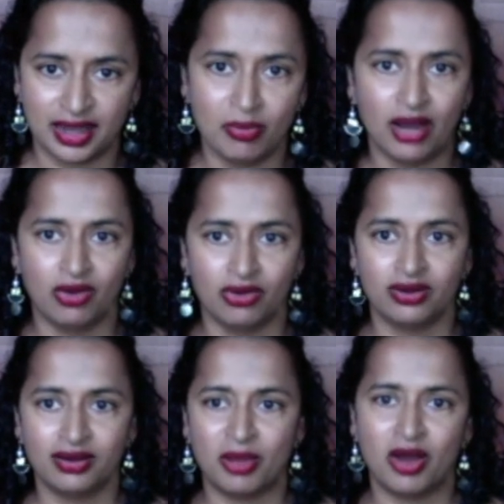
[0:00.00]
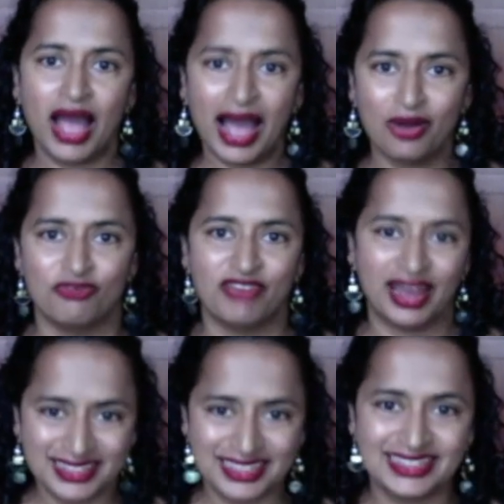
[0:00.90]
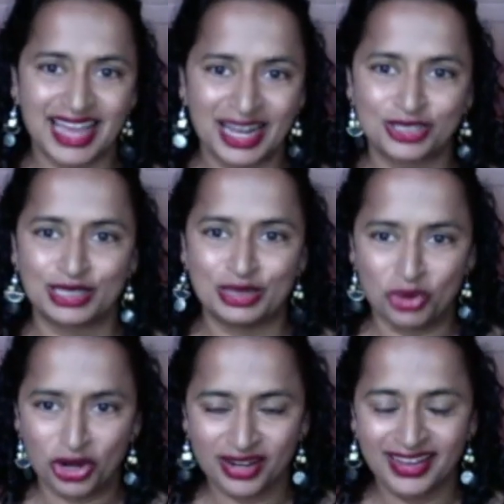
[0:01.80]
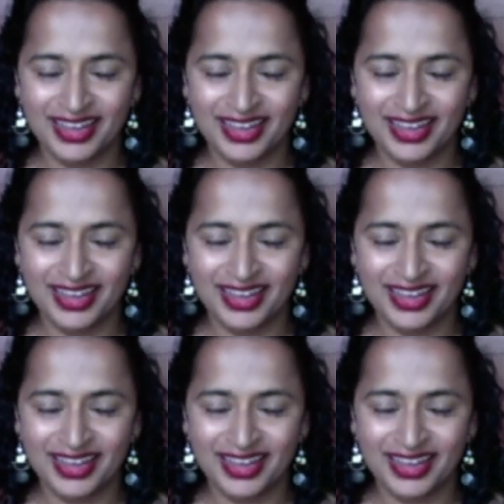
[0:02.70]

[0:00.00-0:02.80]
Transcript: about about how vaccines actually work